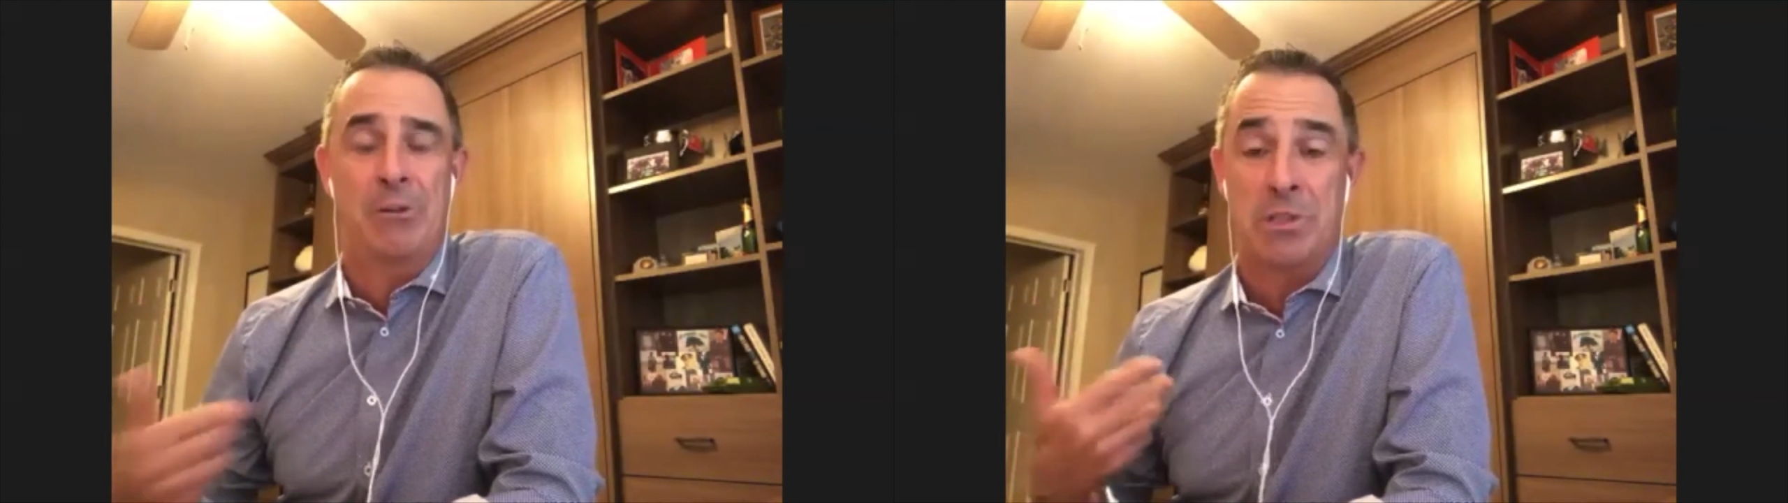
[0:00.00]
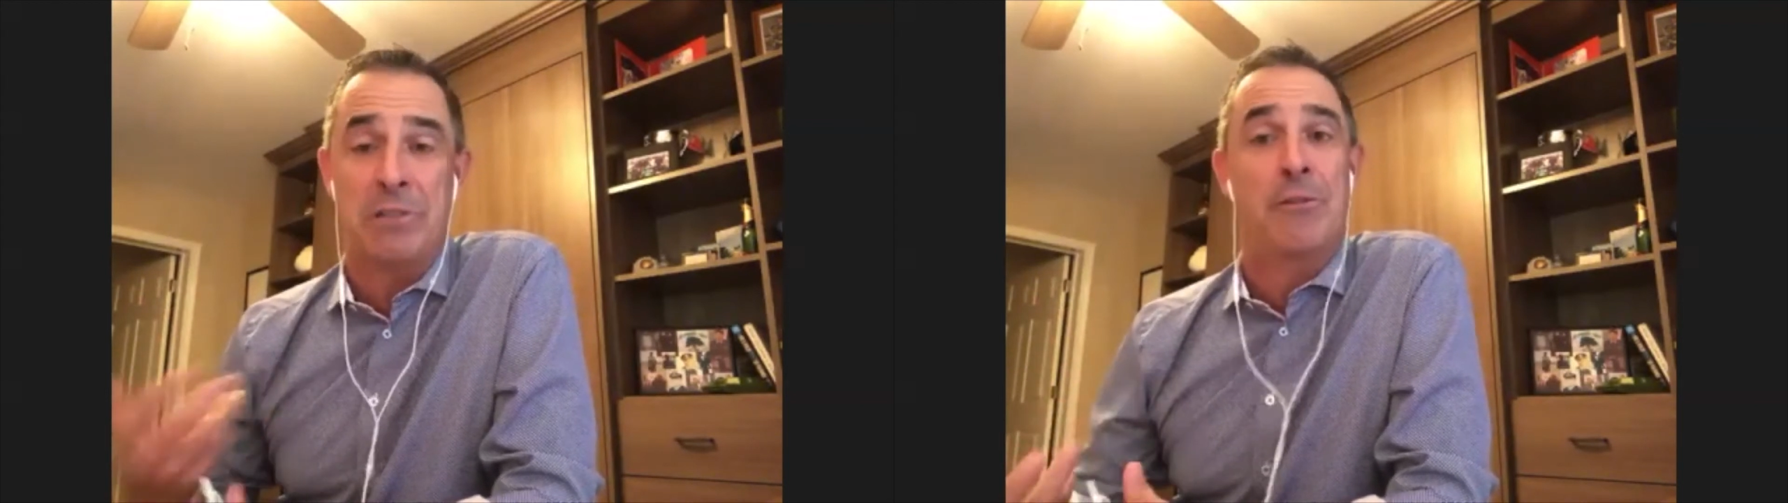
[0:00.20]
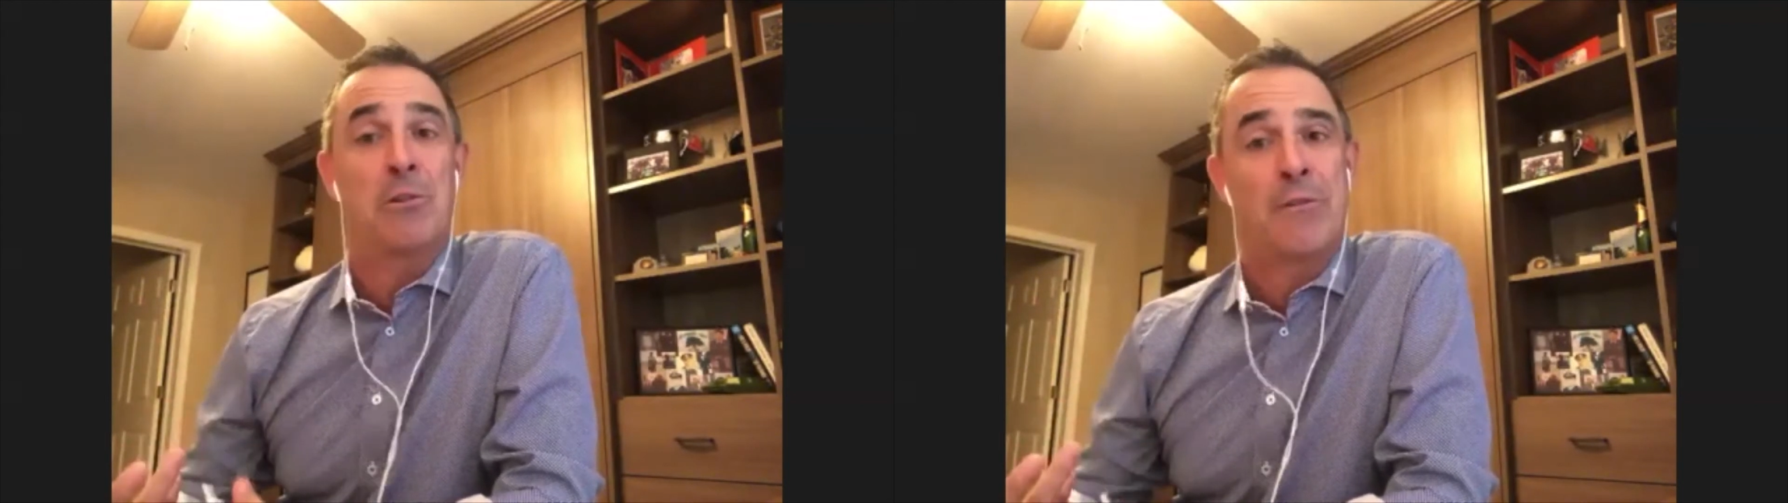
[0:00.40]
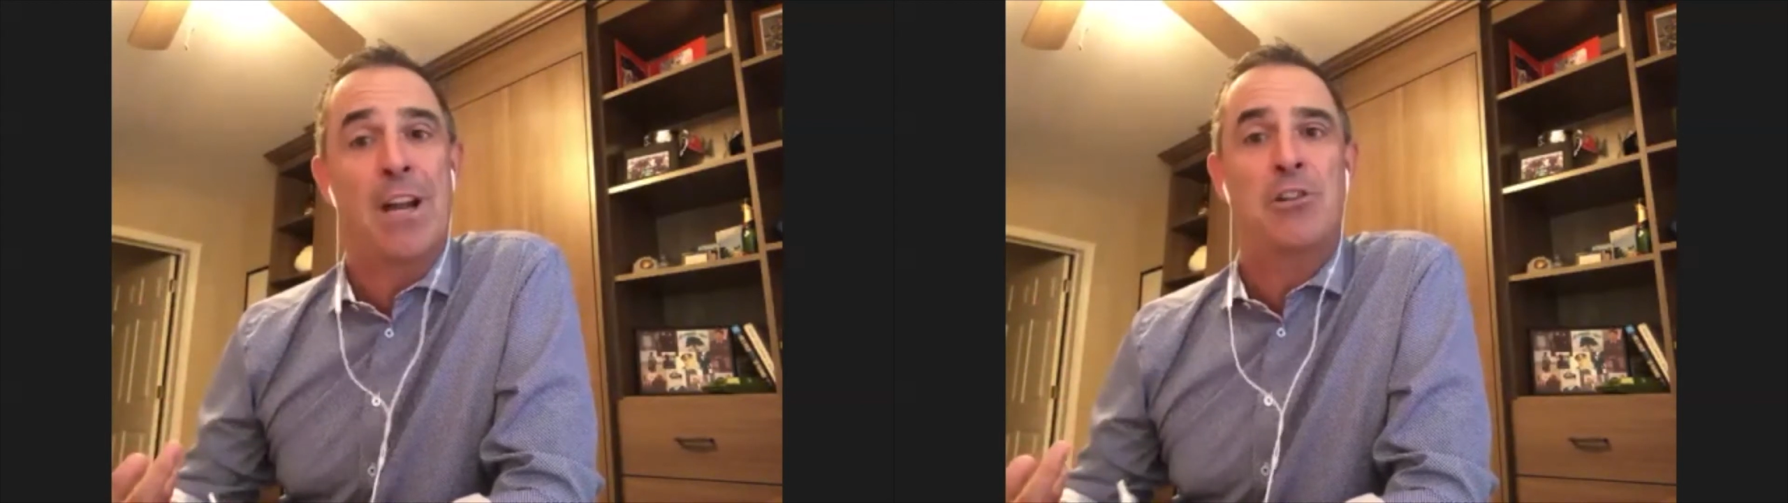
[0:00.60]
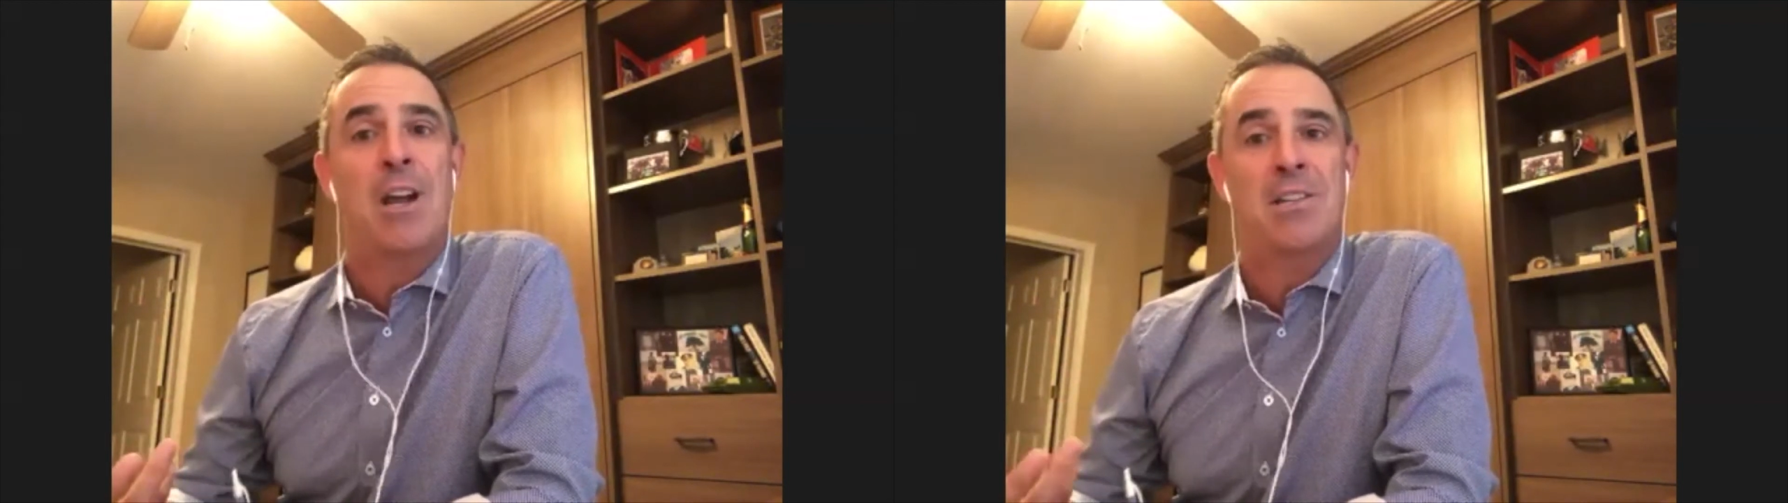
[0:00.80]
It was the first
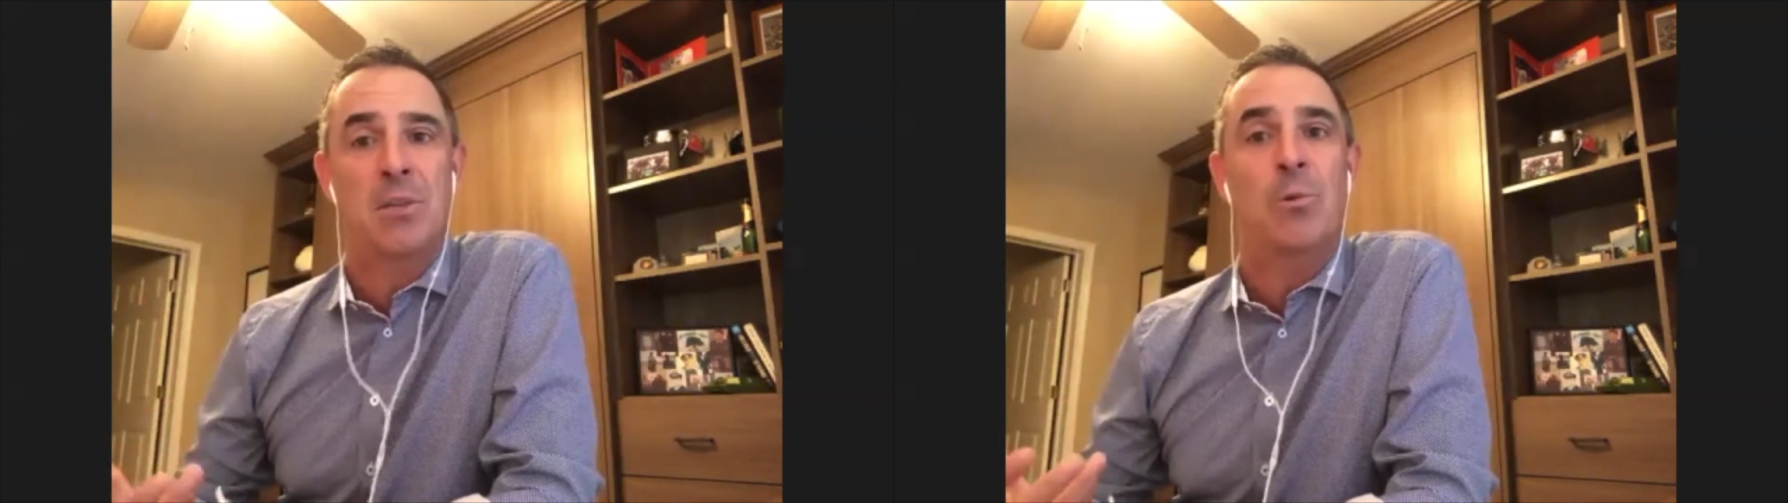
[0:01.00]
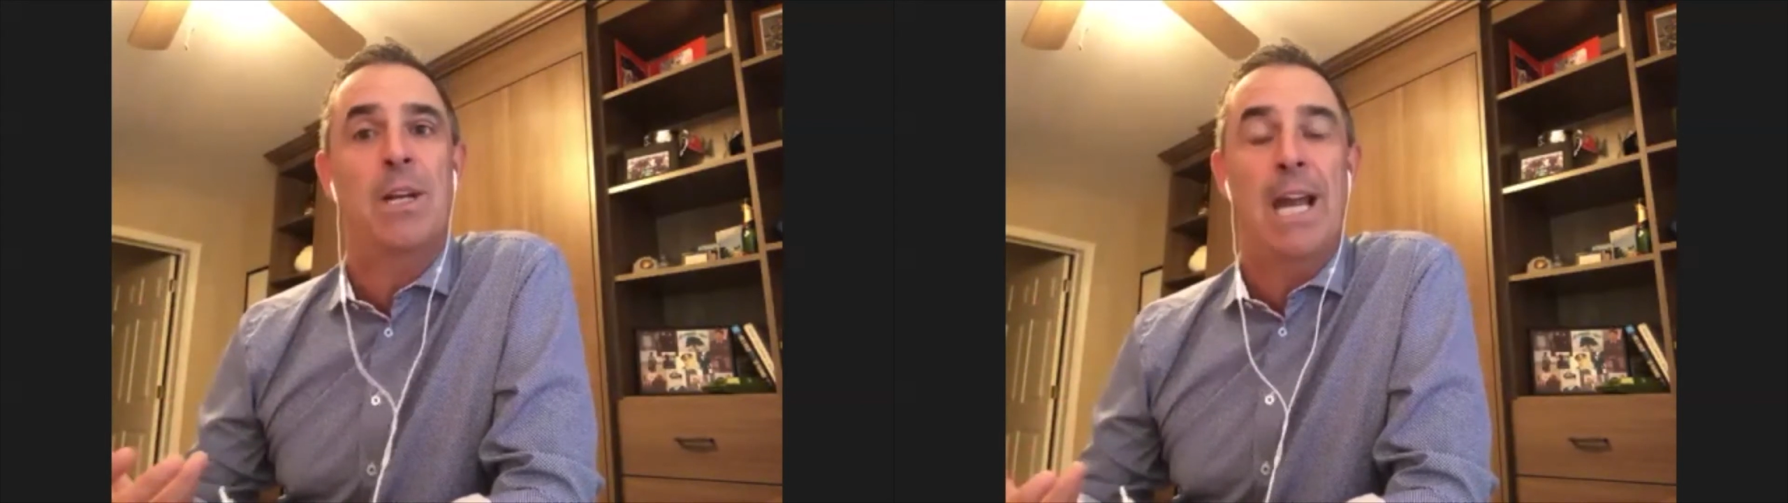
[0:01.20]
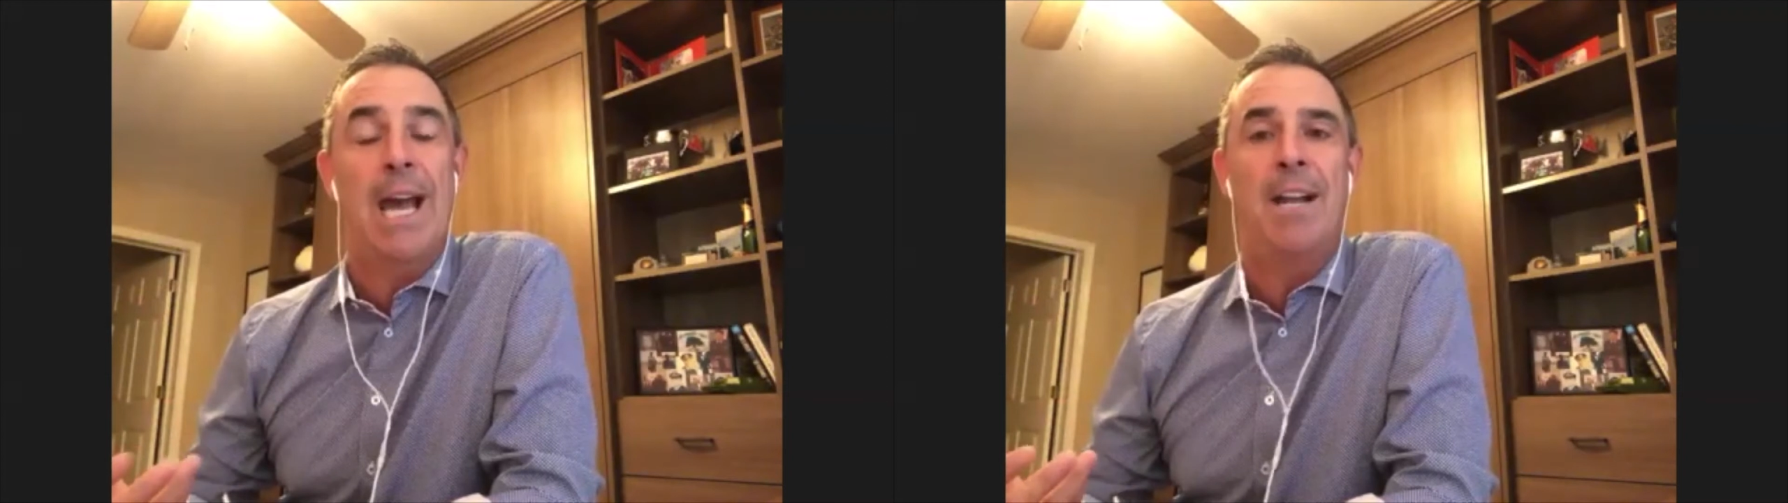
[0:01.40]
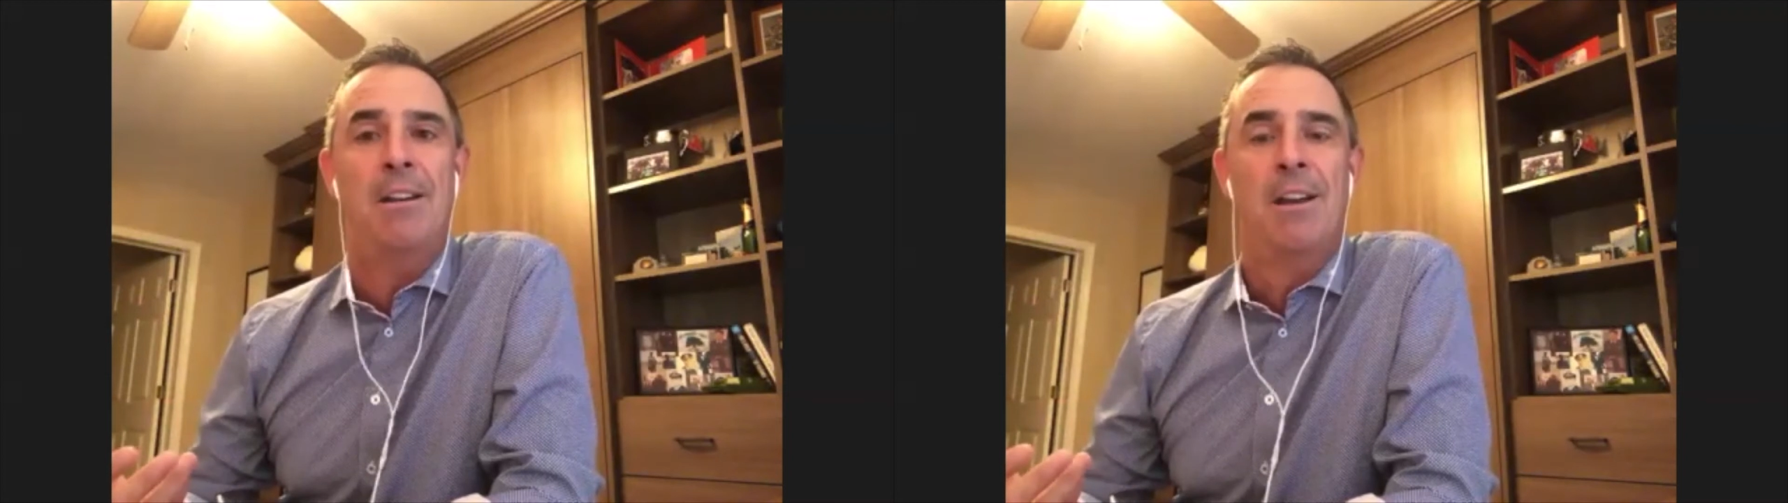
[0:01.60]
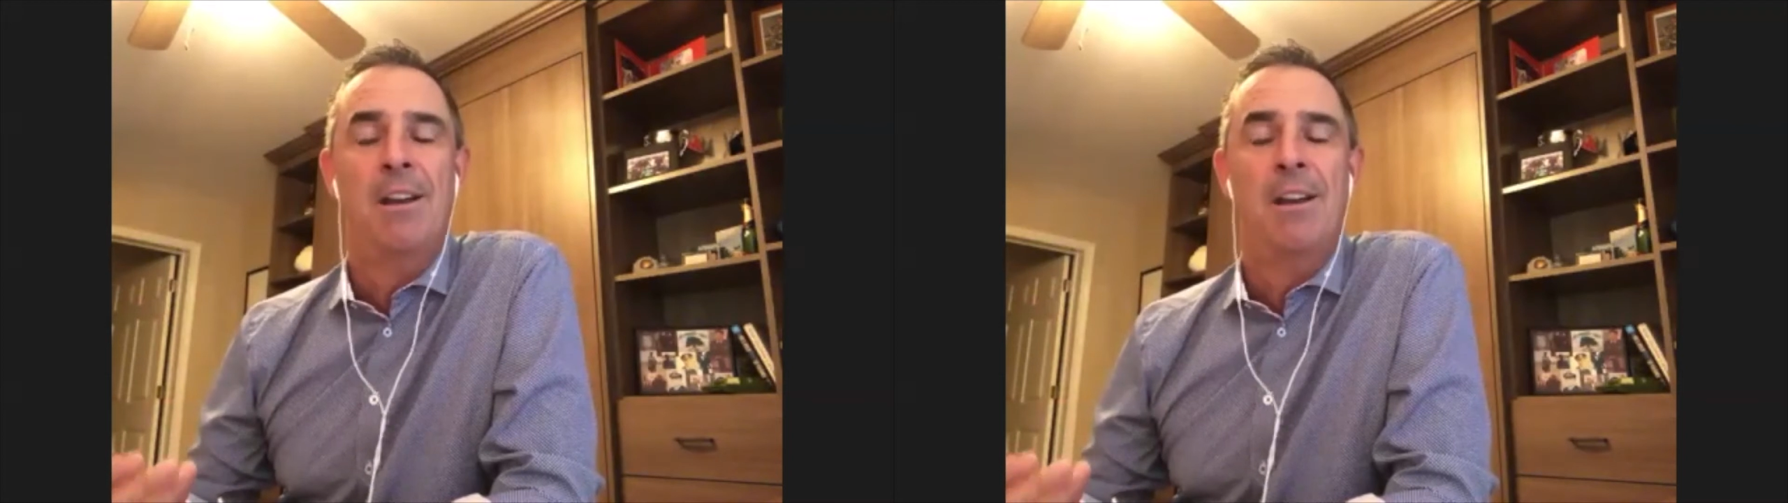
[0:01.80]
franchise that we had